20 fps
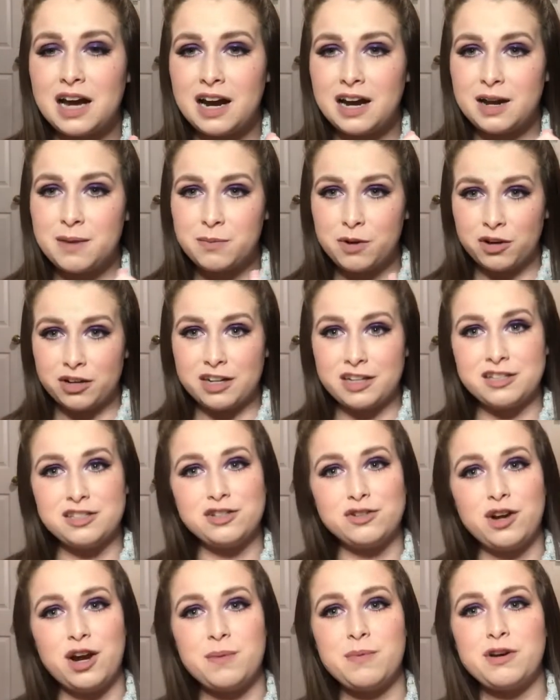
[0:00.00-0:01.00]
I'm on
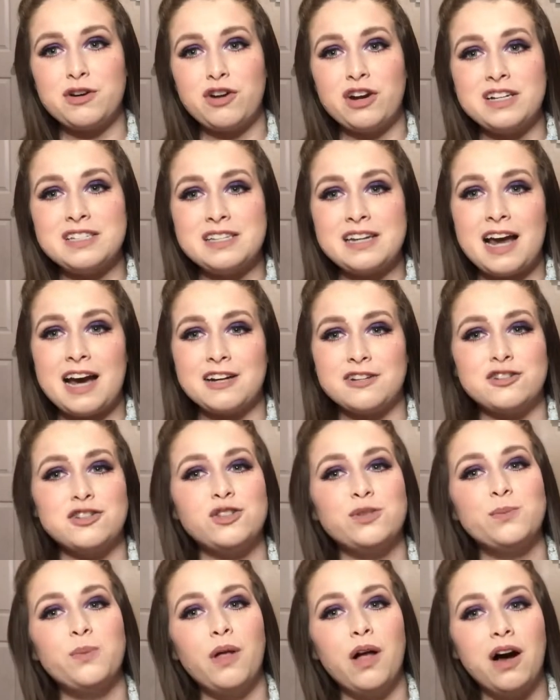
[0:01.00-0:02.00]
Instagram at Grace and
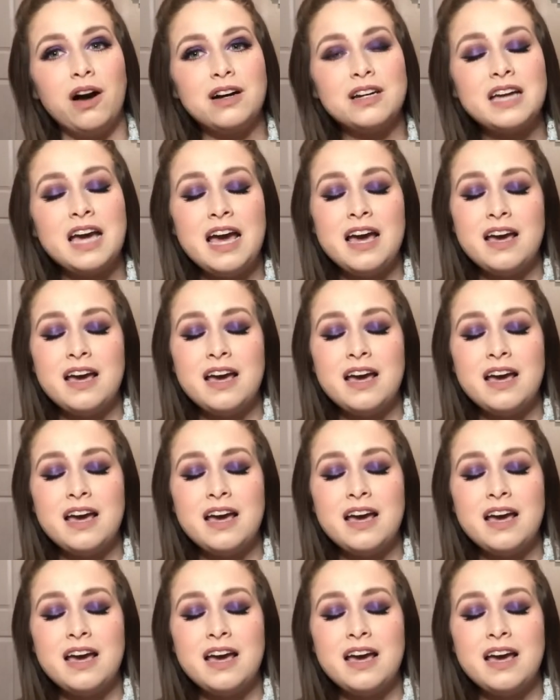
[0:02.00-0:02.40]
Ashes Blog,